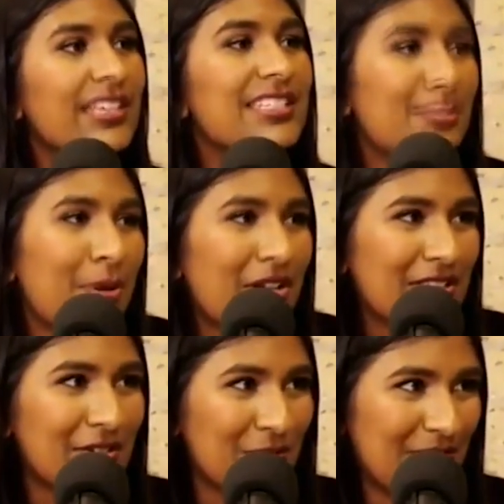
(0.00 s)
the
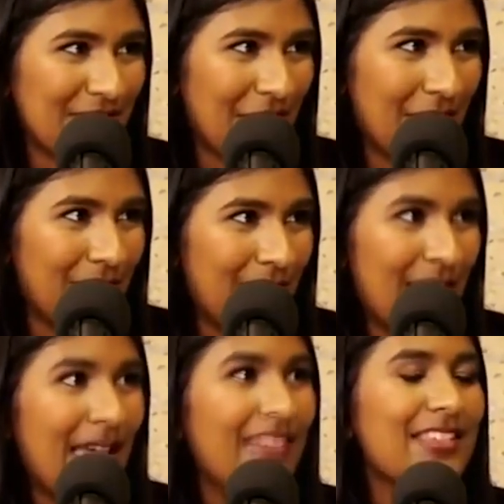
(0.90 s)
interpersonal stuff.
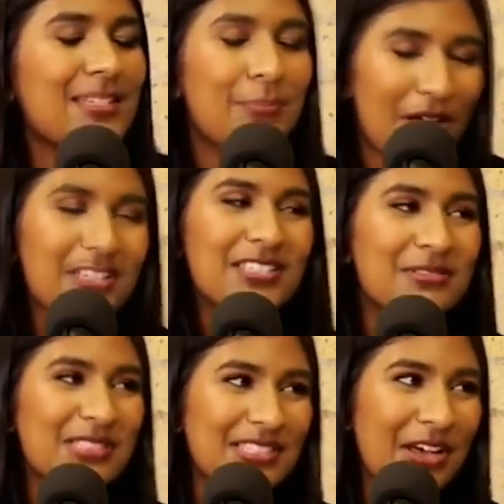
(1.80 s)
And the
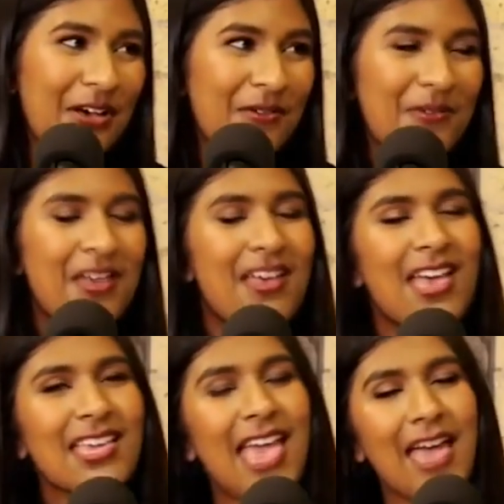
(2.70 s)
interpersonal stuff
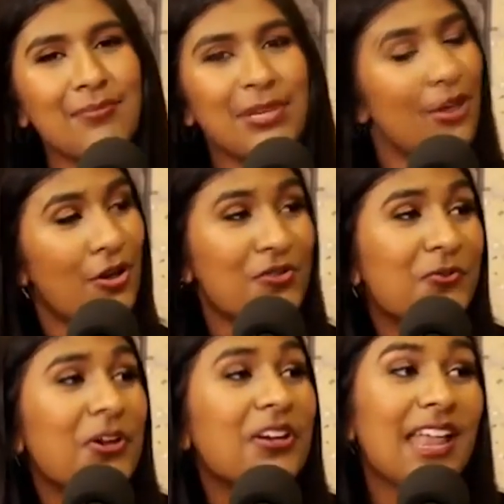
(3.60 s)
can be
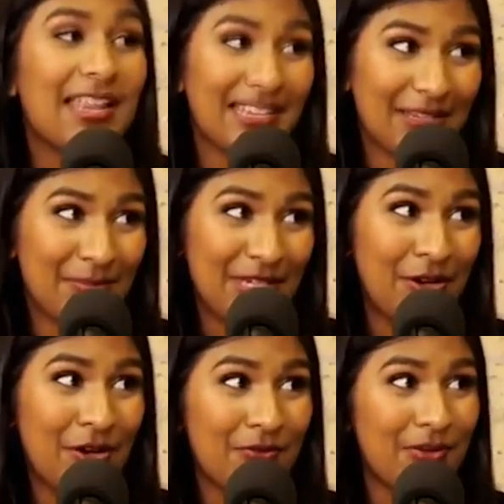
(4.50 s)
overt and it can be
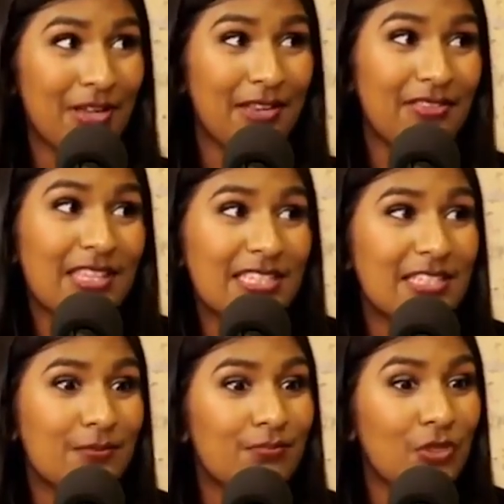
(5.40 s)
covert. And this
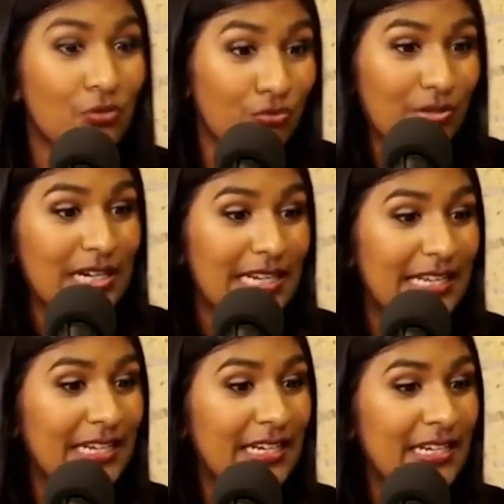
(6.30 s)
is the
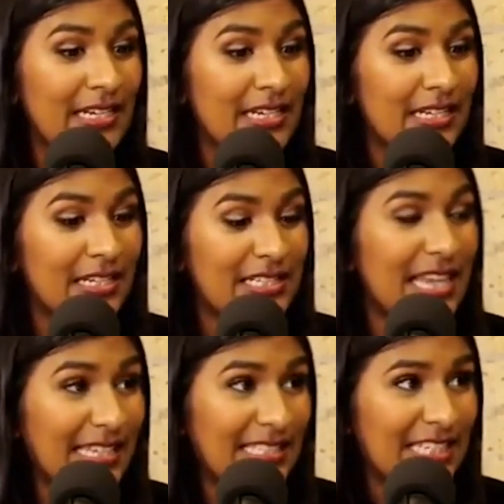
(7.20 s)
really
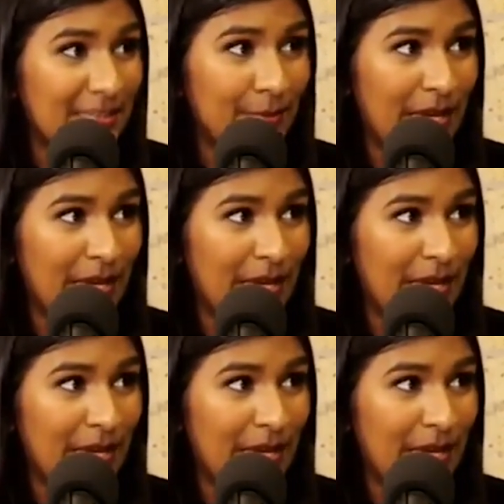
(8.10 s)
contested